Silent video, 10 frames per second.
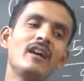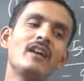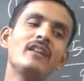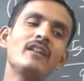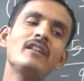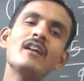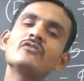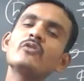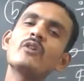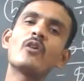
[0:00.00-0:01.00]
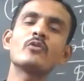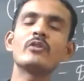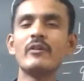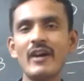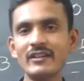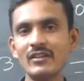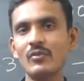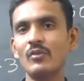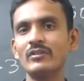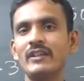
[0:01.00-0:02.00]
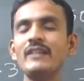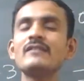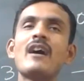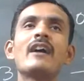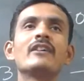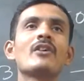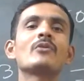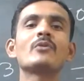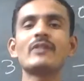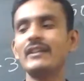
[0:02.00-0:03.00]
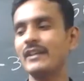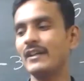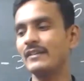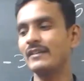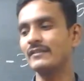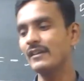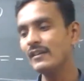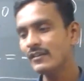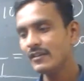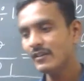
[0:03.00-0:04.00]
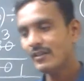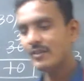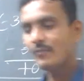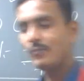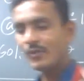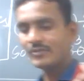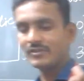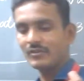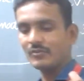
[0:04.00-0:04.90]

then also you have to divide the whole things and you have to write as a positive.